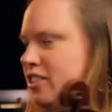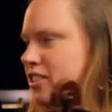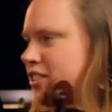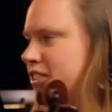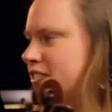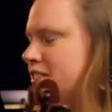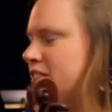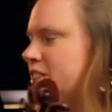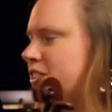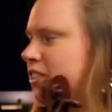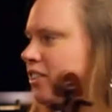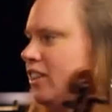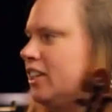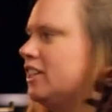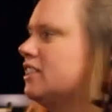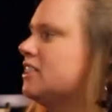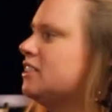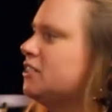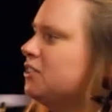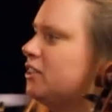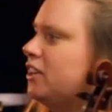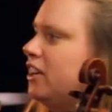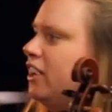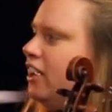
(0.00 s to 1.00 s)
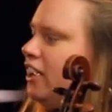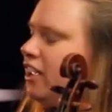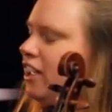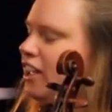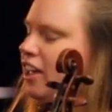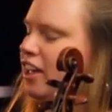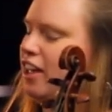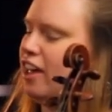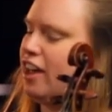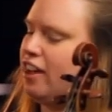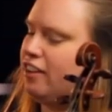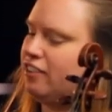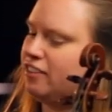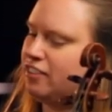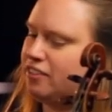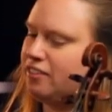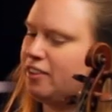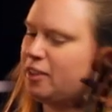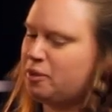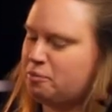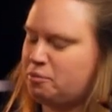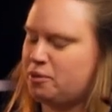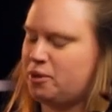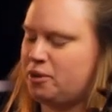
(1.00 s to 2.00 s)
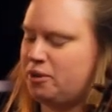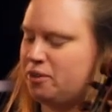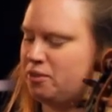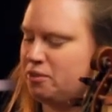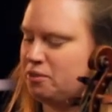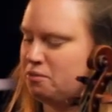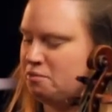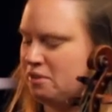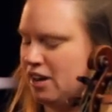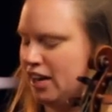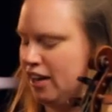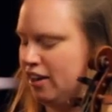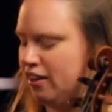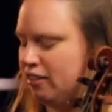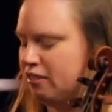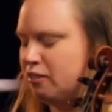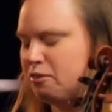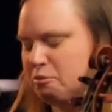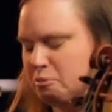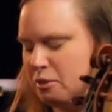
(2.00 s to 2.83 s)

or violist would develop their own way of